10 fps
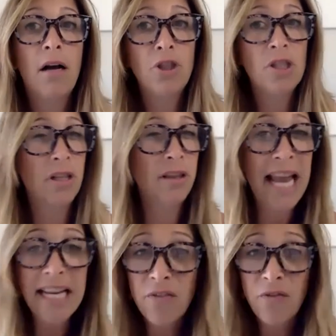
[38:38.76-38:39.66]
just a
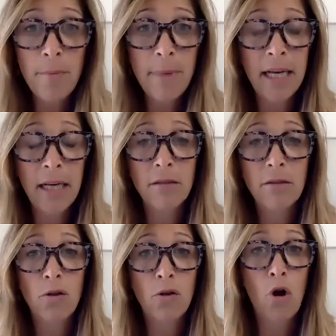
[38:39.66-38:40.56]
last few minute
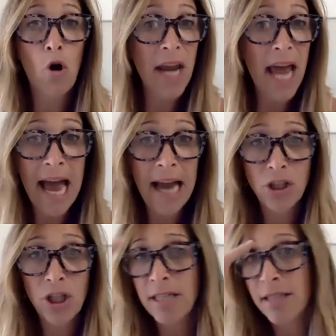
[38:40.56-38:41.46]
call to
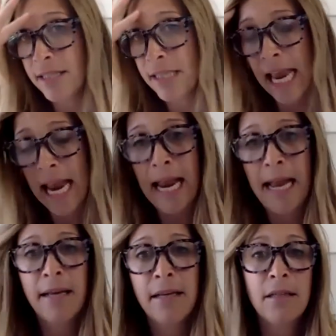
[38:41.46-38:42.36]
actions
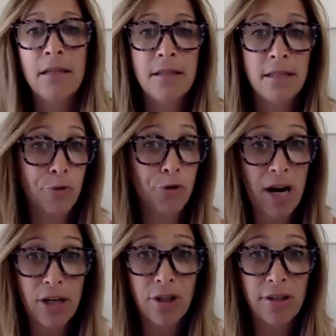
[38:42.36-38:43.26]
and some
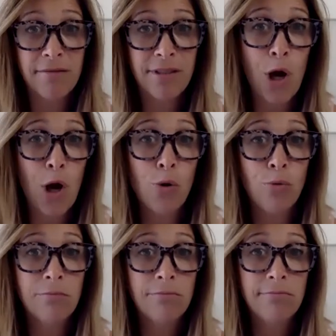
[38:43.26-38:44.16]
direction.
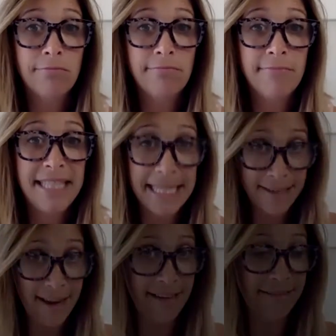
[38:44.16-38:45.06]
So sit
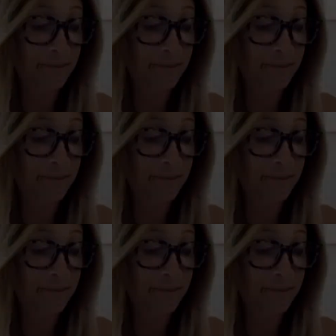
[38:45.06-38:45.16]
tight.